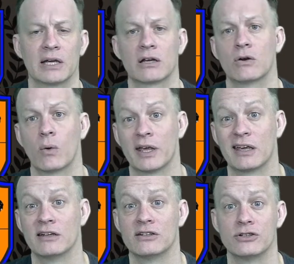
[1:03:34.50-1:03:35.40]
going
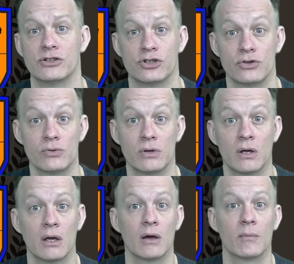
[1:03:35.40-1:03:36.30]
into June,
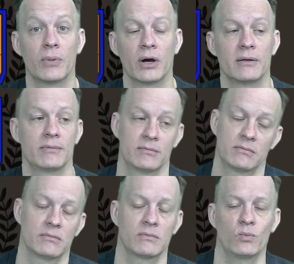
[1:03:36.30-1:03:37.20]
but
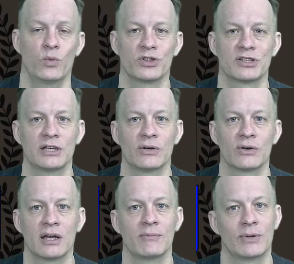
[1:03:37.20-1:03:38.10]
we'll see,
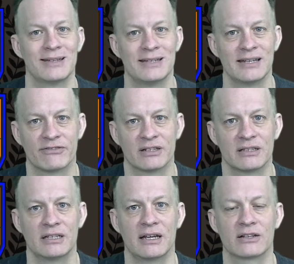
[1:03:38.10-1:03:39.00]
okay? But
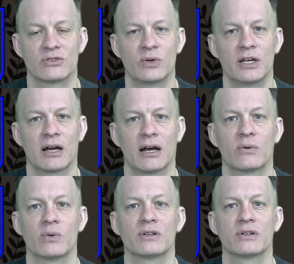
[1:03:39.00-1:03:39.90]
definitely next week I
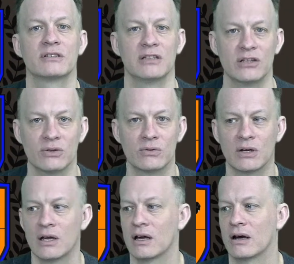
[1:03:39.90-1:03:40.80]
will see you.
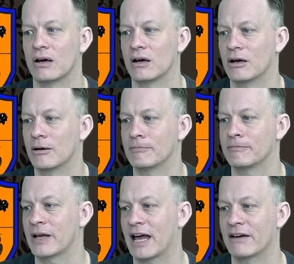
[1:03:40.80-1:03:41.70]

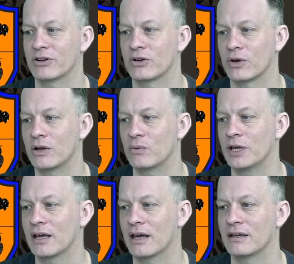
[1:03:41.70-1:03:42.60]
Have a great
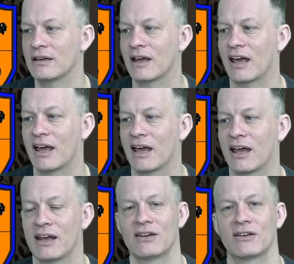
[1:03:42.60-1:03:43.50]
weekend,
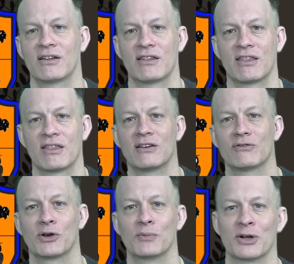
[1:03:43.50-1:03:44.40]
and thank you
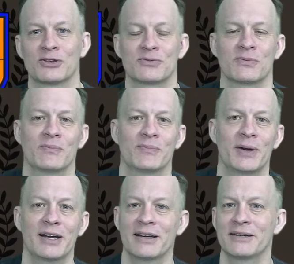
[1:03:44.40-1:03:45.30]
very much. Bye.